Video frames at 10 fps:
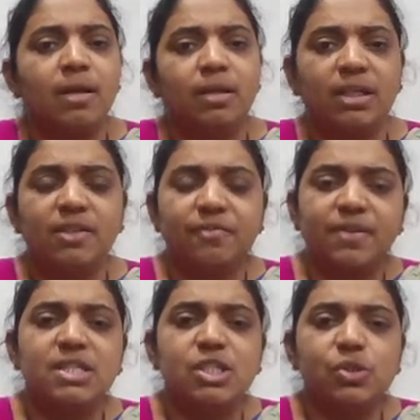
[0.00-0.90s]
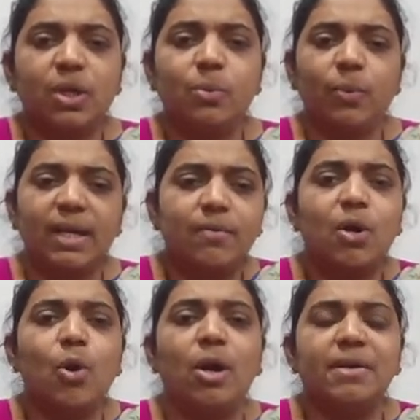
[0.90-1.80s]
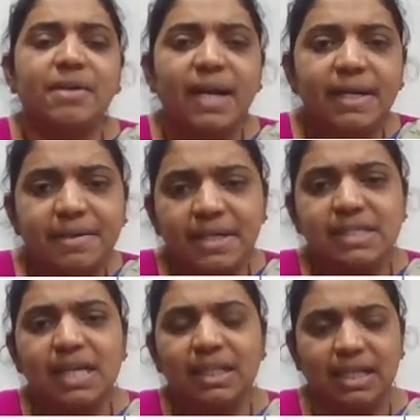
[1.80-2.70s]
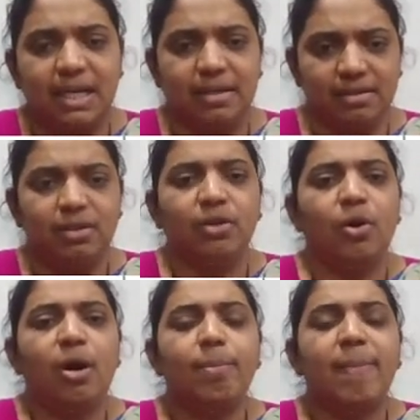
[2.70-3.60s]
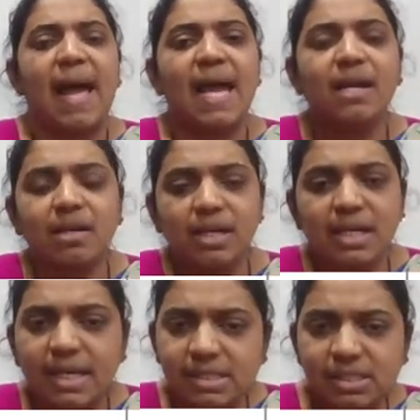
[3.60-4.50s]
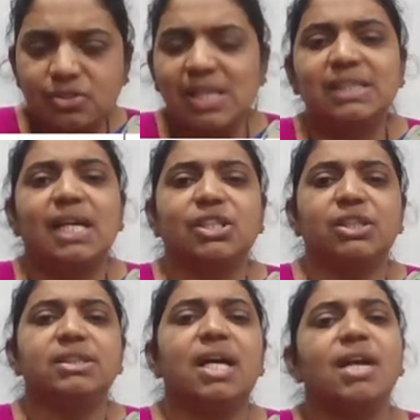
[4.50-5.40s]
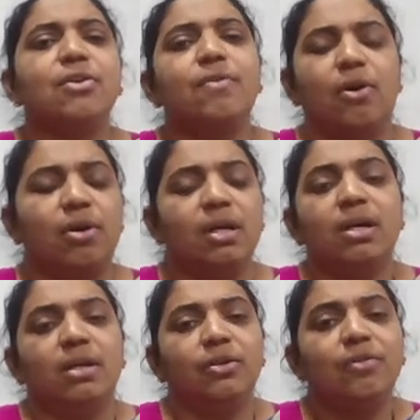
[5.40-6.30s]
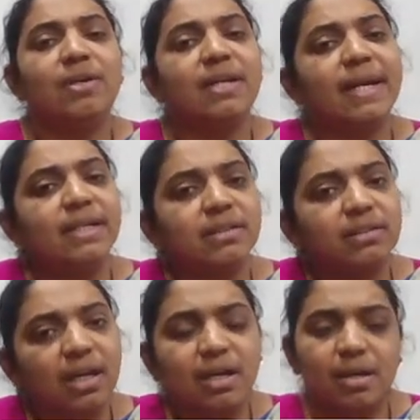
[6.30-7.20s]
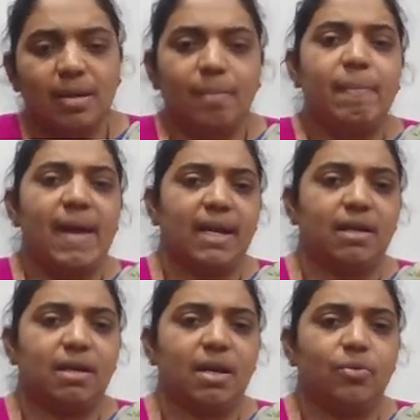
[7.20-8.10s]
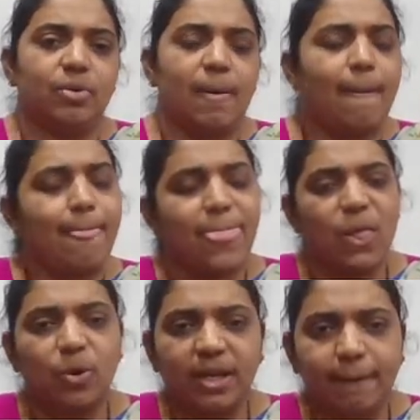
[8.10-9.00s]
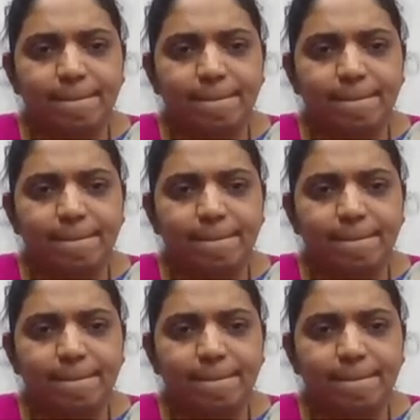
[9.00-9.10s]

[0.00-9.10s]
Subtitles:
The difference is what? Whenever contra entries are there or bank related transactions are you will write in the bank account. Okay.